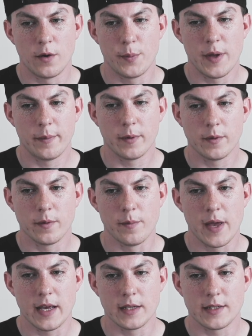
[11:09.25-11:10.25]
people
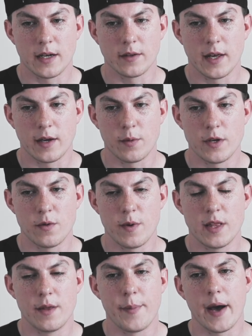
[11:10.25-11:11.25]
make it sound like when you
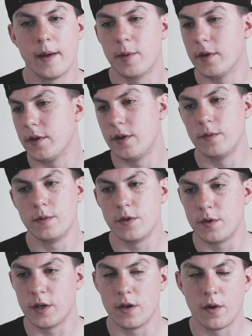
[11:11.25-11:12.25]
read the Bible,
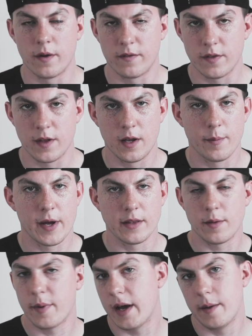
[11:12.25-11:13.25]
you can know everything
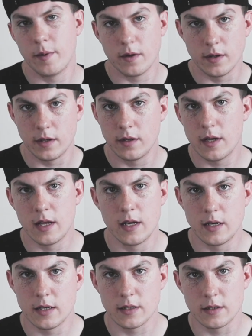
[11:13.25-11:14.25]
about the Bible, and
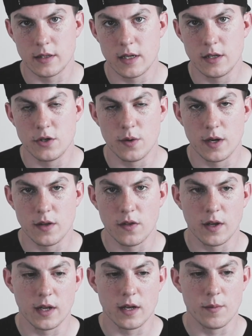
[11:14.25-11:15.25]
it doesn't teach you
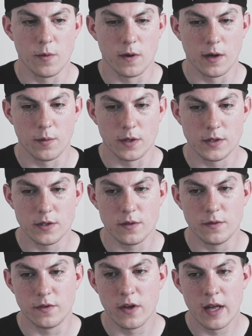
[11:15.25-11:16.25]
anything anymore once
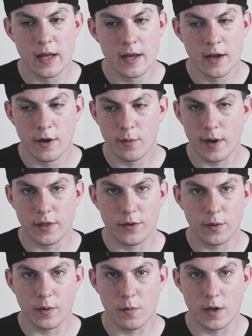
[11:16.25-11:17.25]
you've read
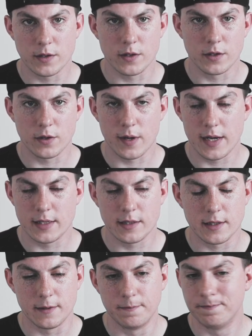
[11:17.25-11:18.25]
through it once or
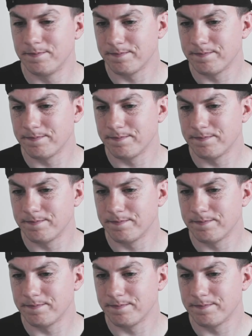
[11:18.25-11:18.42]
twice. And